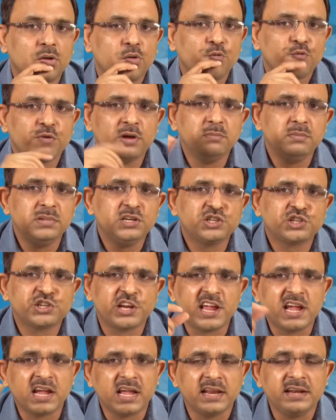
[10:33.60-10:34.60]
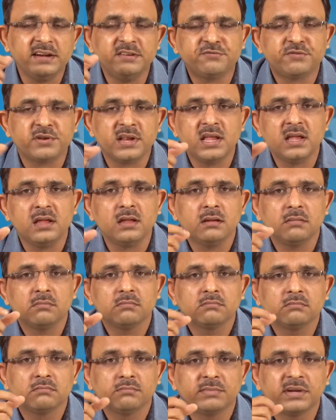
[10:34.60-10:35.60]
When we shake any tree
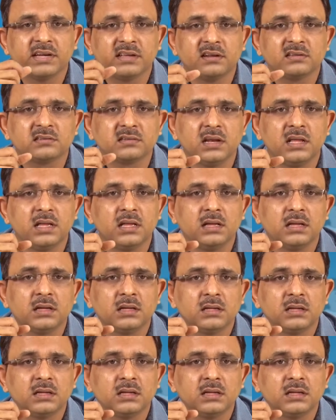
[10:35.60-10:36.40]
vigorously,